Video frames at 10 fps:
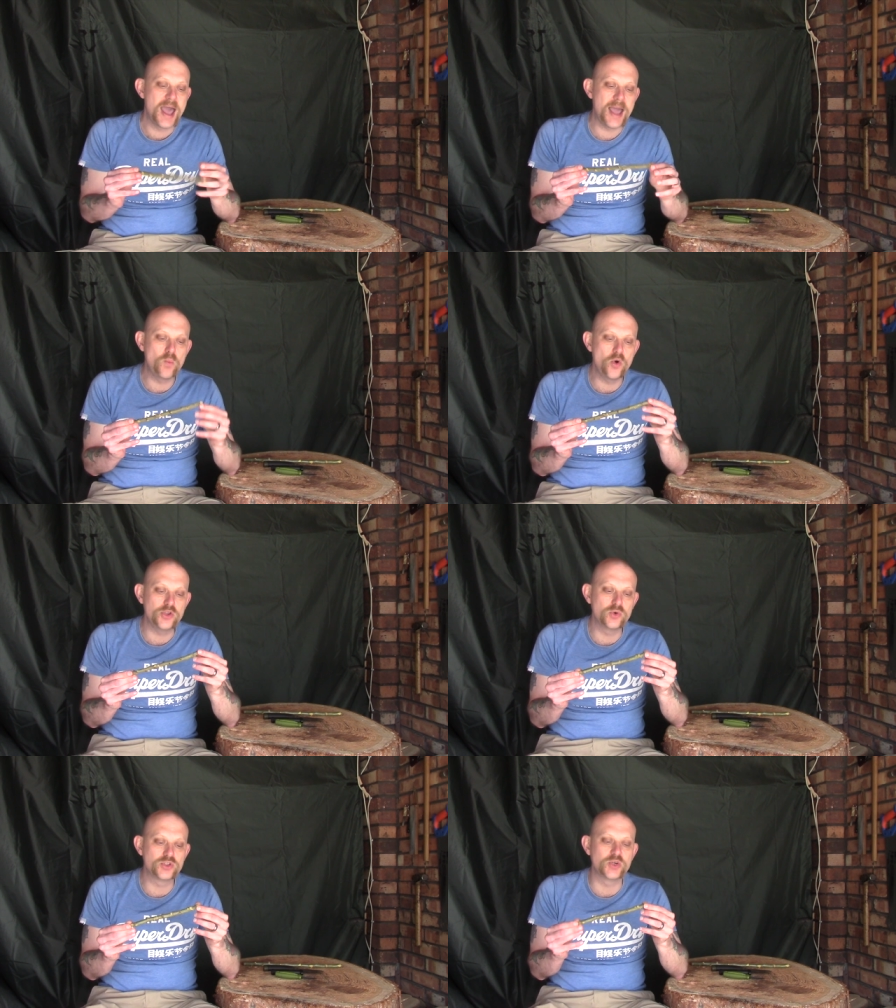And
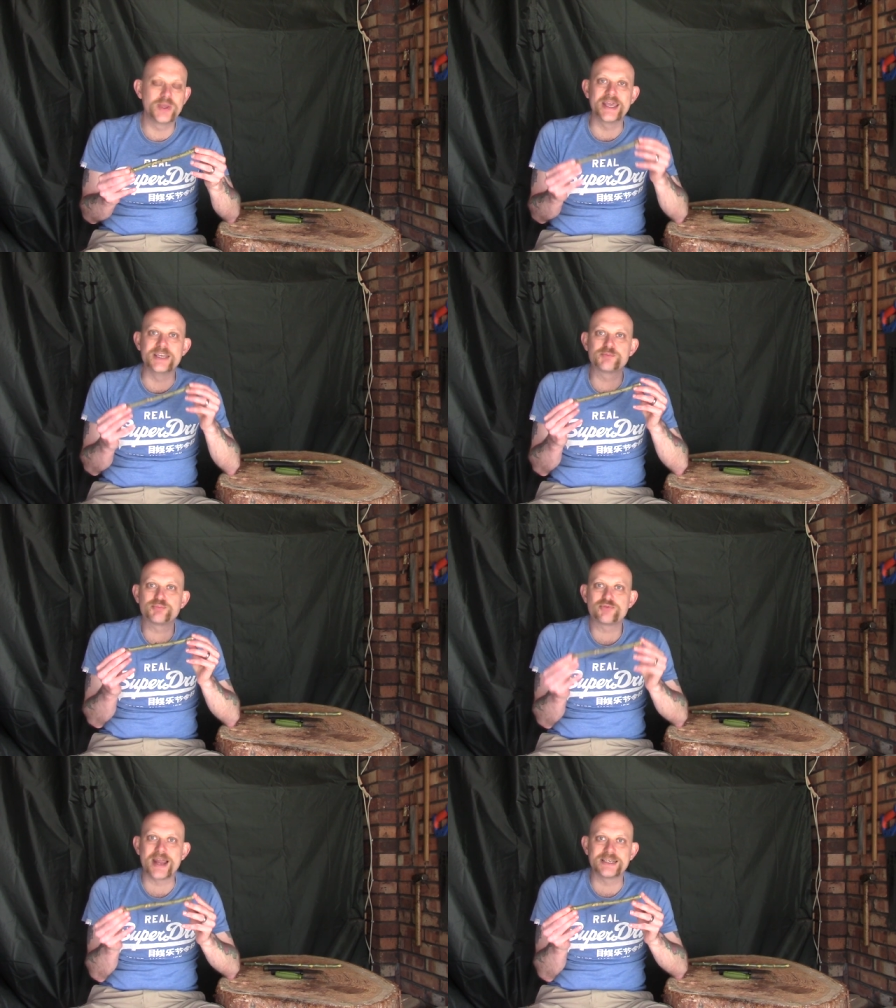what you're doing is
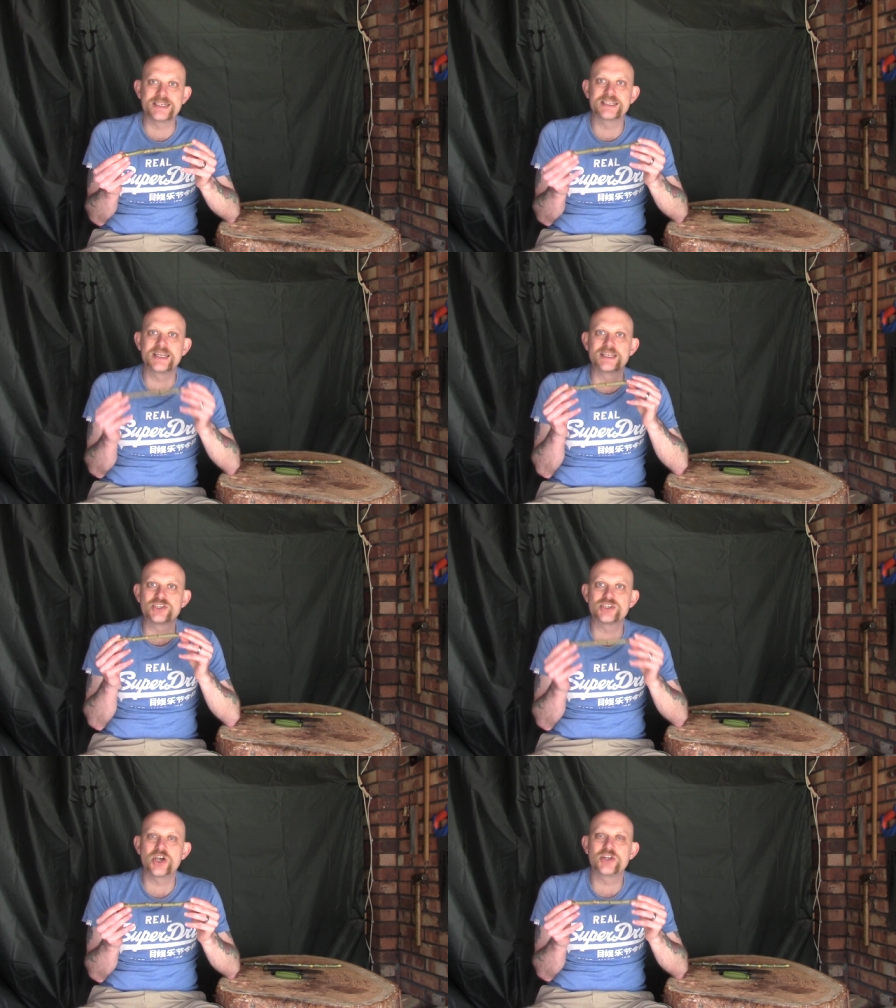practicing
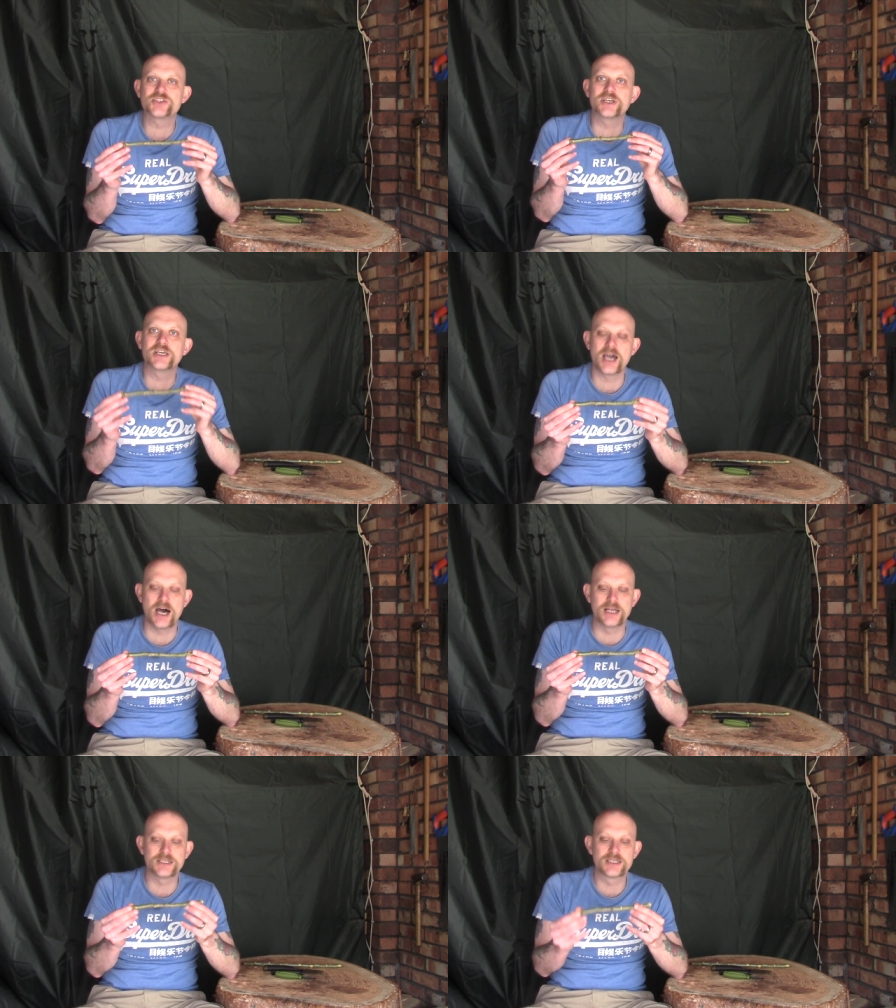certain
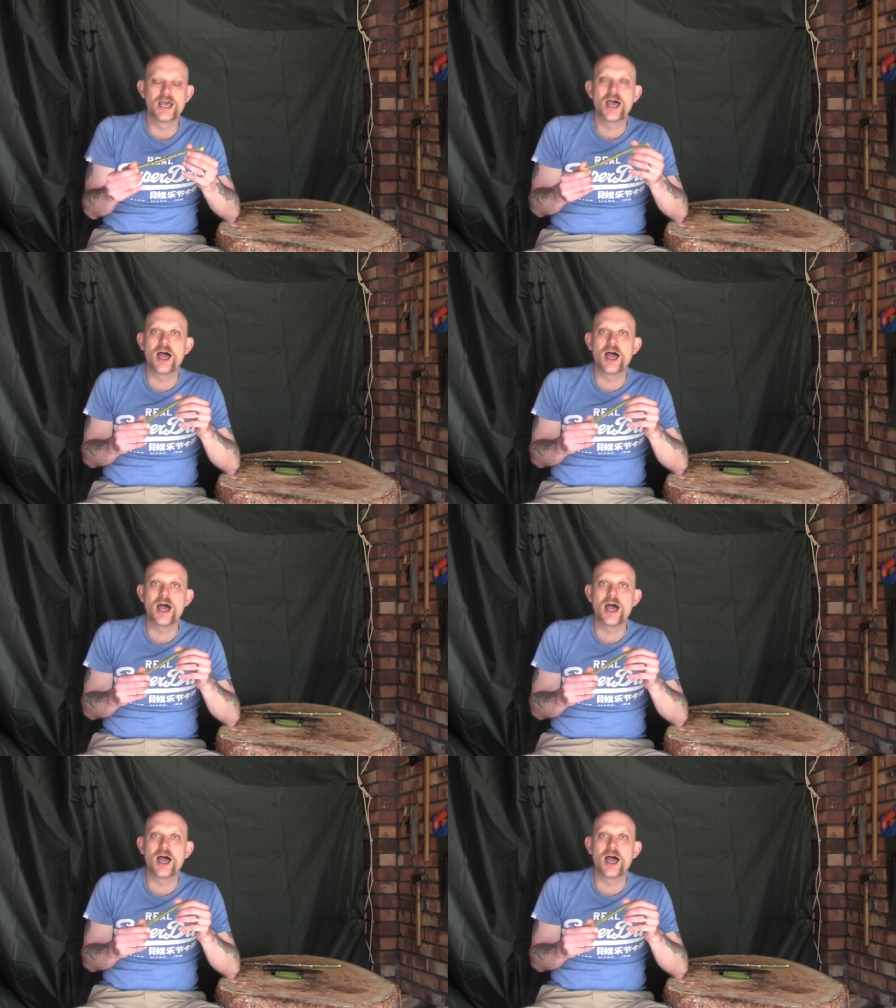cuts,